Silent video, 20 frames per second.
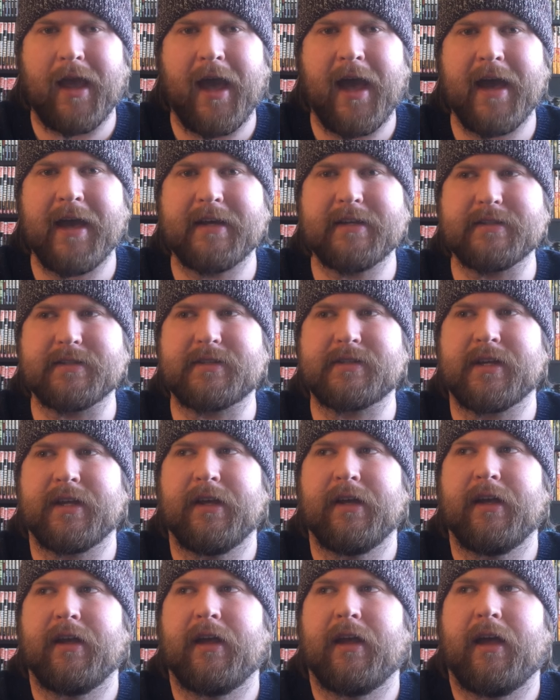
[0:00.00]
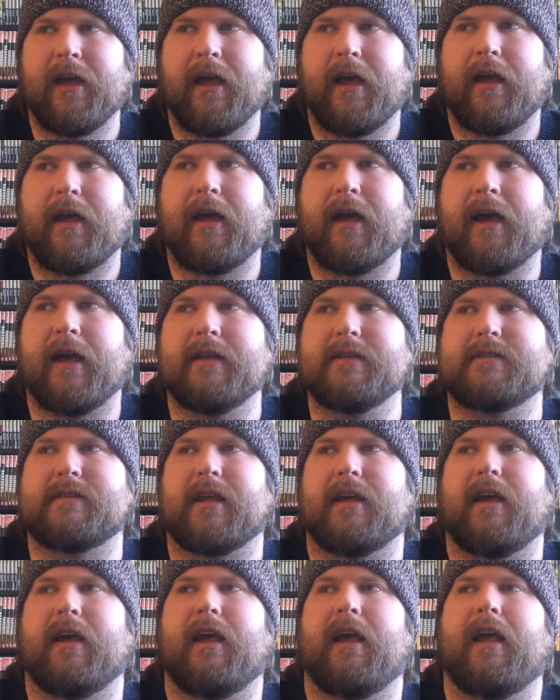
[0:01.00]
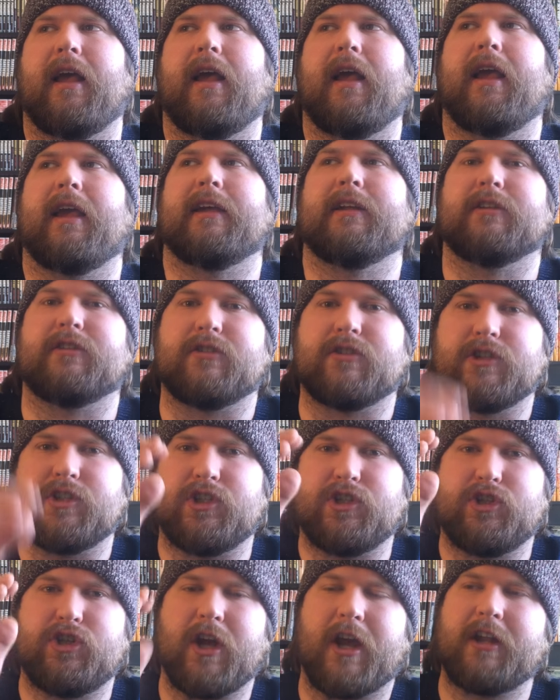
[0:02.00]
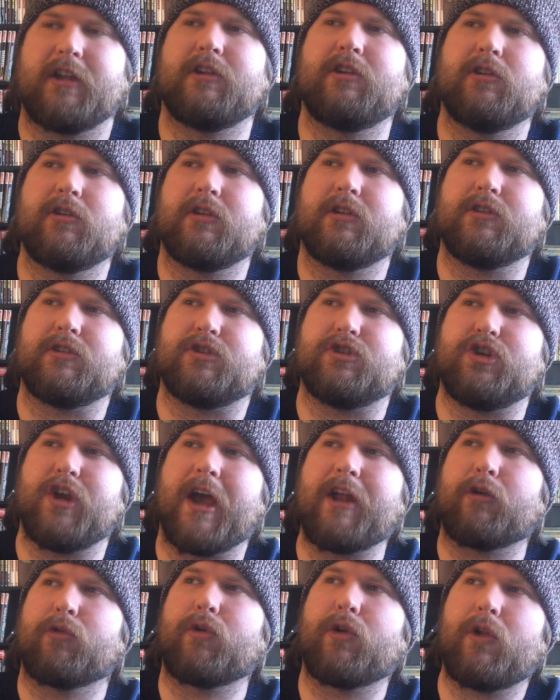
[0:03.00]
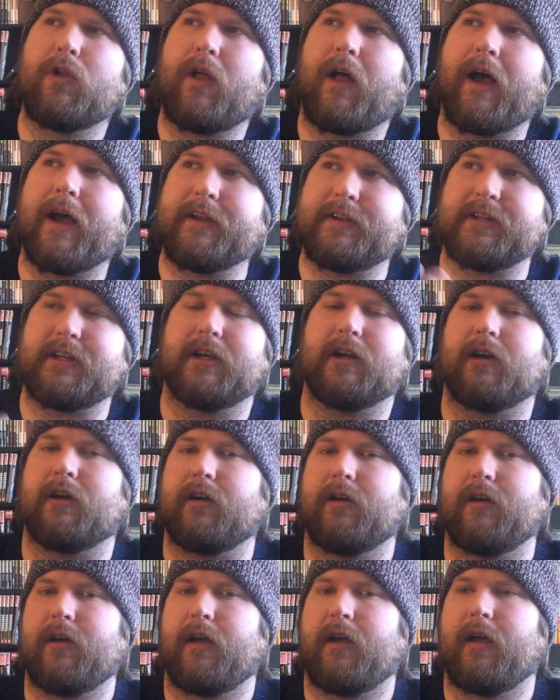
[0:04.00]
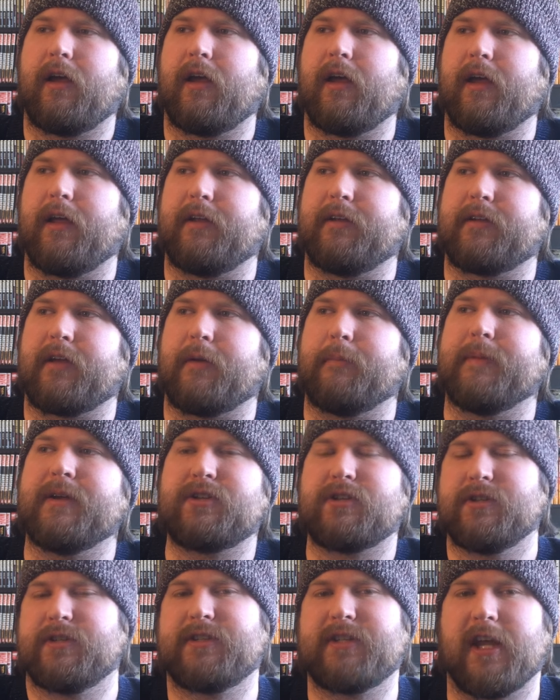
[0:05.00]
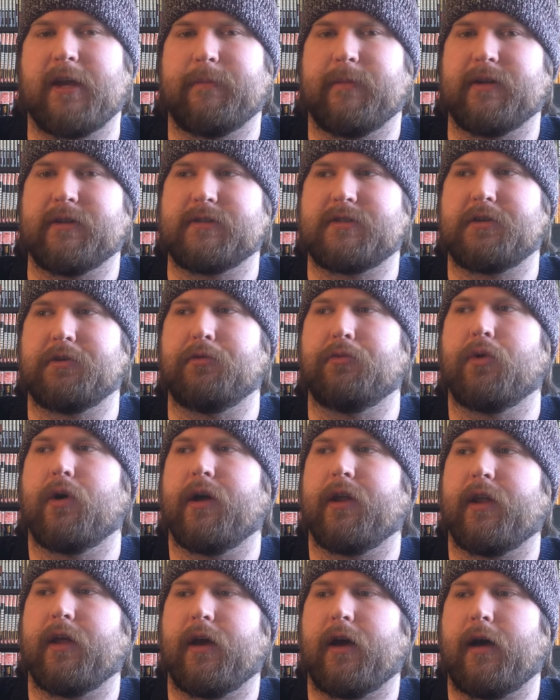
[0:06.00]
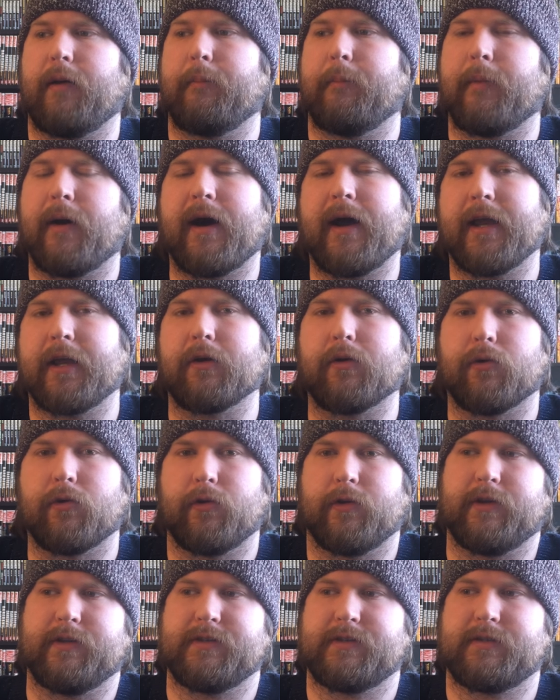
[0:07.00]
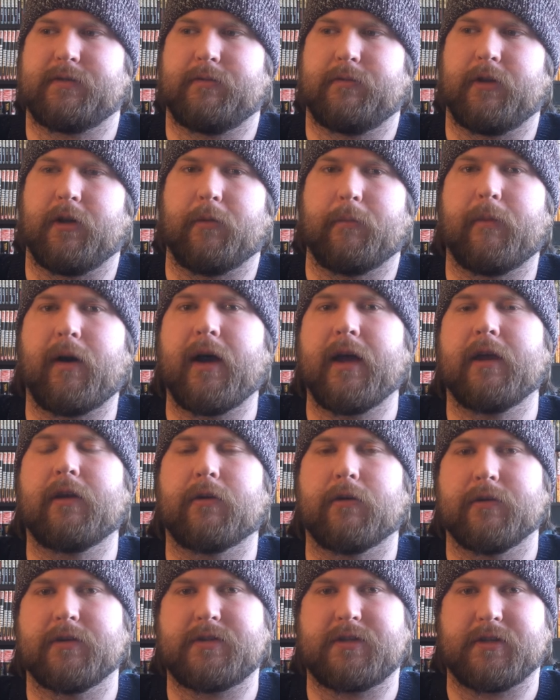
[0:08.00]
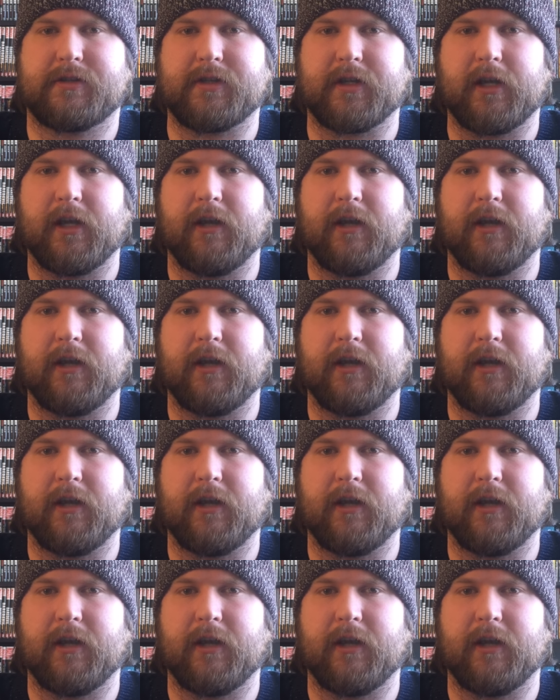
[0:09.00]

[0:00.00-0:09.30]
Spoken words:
as a general idea and a mission statement to what my goal is. You know, my goal is just to